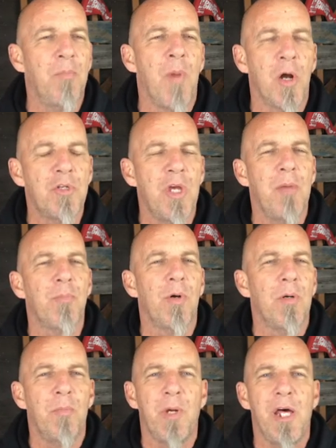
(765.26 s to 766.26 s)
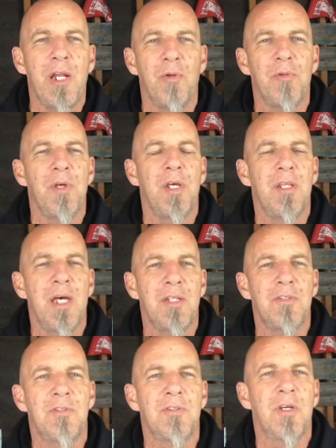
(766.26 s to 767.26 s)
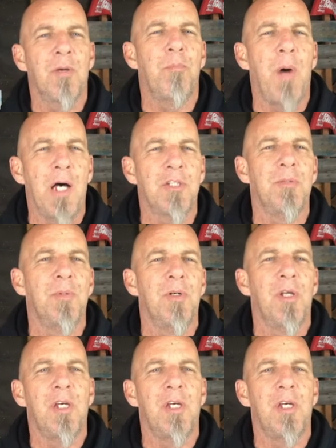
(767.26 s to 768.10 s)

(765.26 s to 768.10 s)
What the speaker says: March, April, but I don't think that's possible.